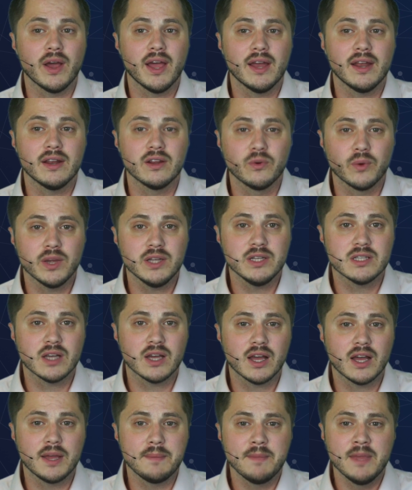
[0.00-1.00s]
I had a great
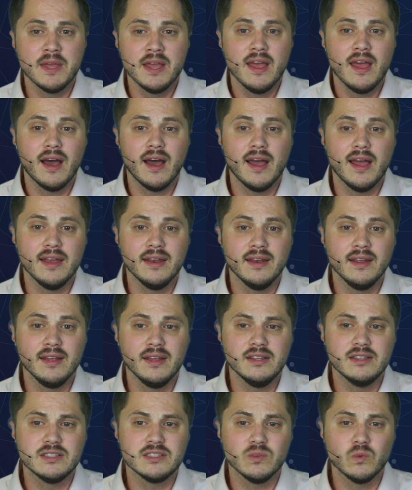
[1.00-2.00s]
time, and
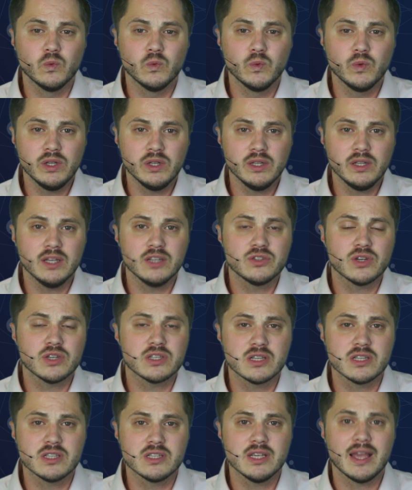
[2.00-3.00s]
it's really
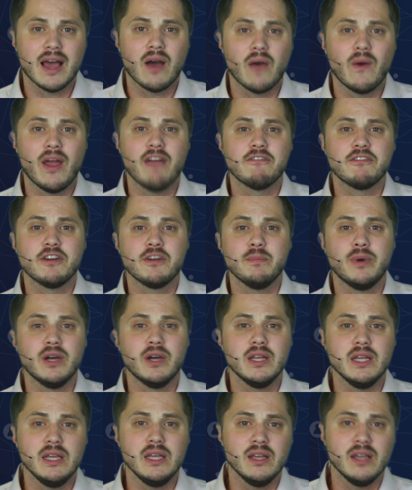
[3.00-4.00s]
interesting to see how
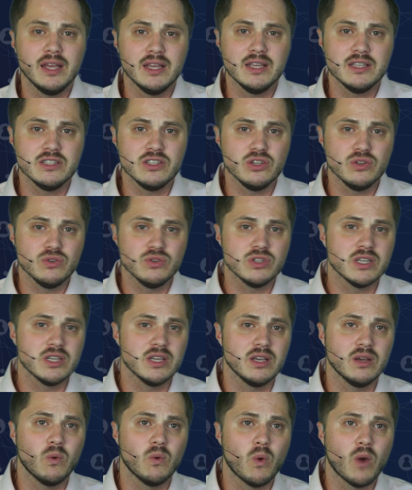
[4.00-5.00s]
everybody is
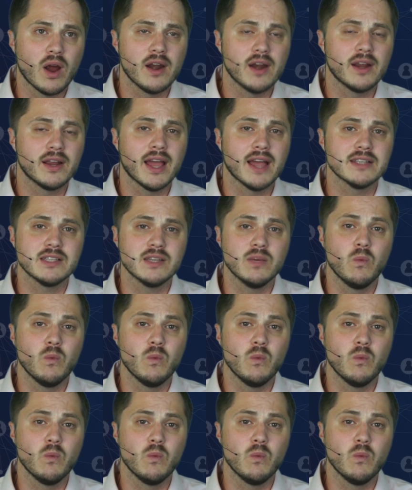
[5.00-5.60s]
using Wirecast.